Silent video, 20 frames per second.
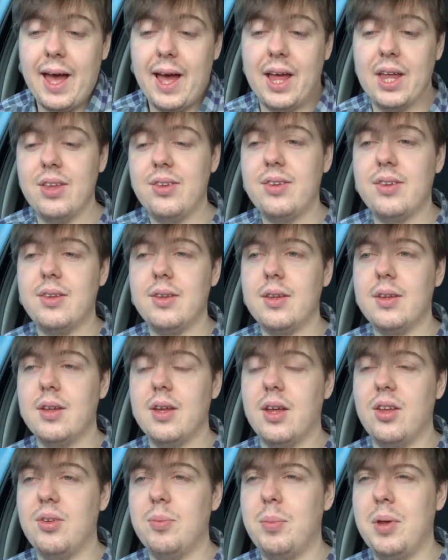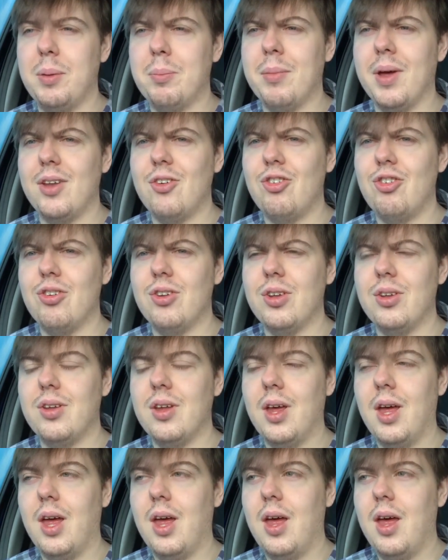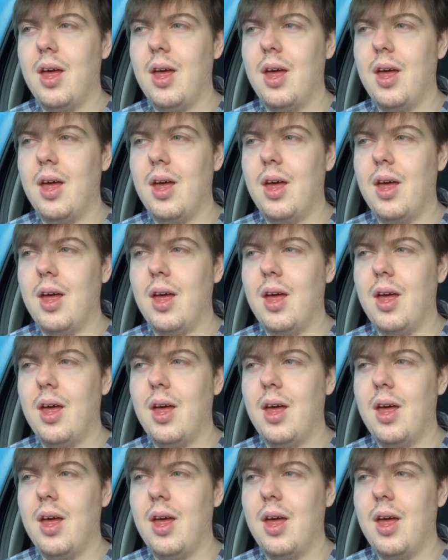as has been mentioned,